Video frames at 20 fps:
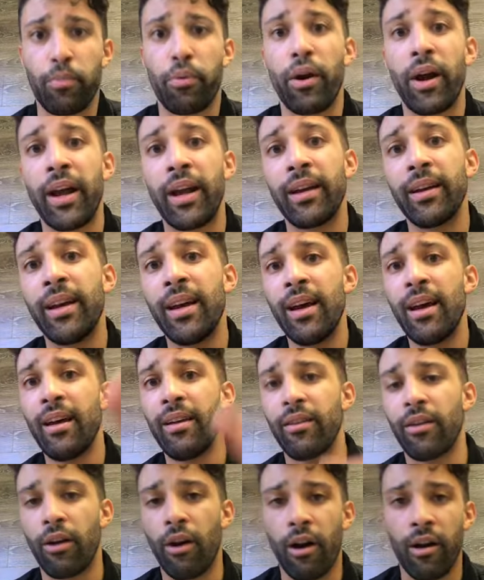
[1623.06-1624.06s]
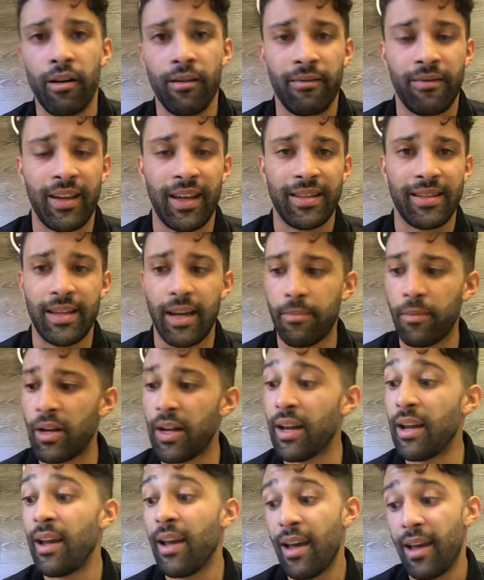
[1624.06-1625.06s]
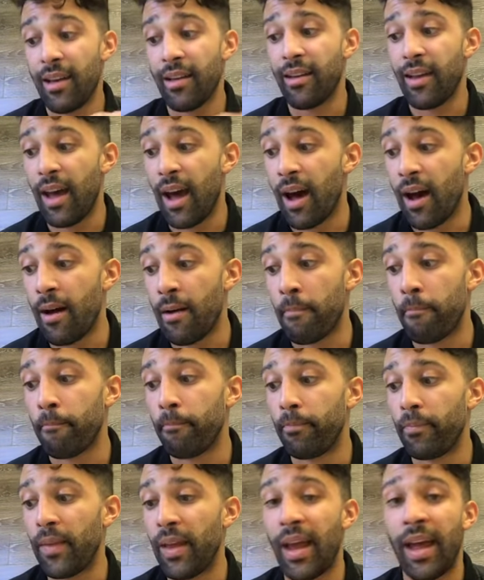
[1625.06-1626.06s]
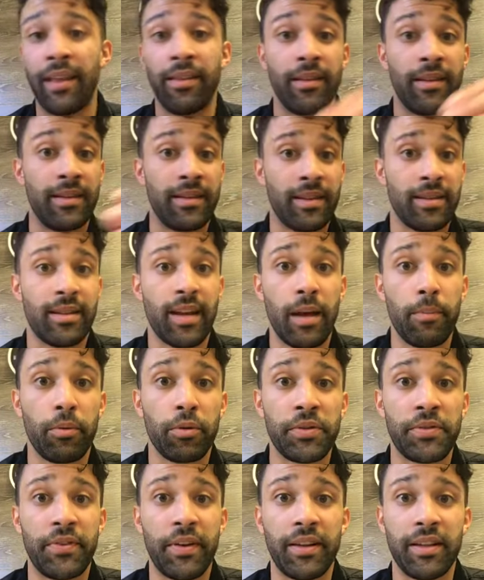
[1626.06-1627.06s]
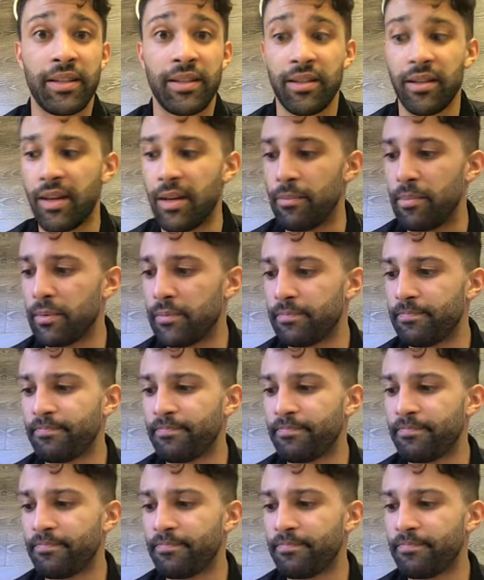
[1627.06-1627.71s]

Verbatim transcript: praying in the Garden of Gethsemane, um, and the disciples fell asleep.